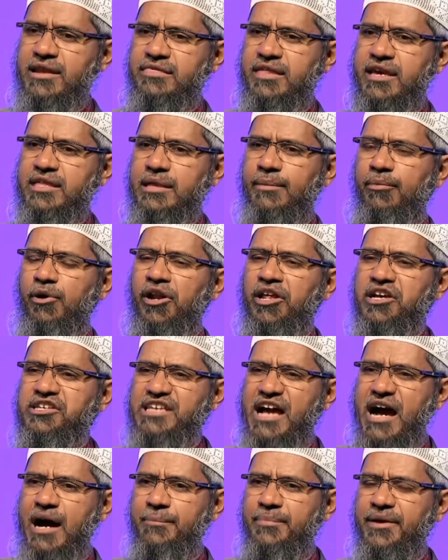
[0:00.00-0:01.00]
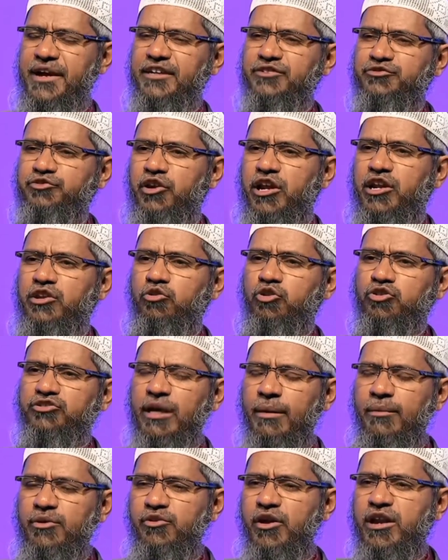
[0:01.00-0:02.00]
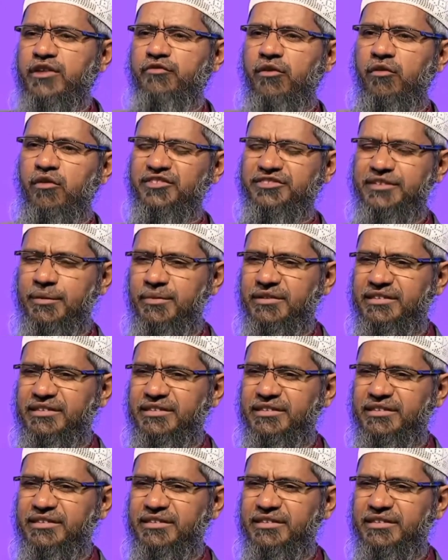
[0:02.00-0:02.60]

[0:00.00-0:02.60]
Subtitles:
says about hijab in Surah Nur chapter 24 verse number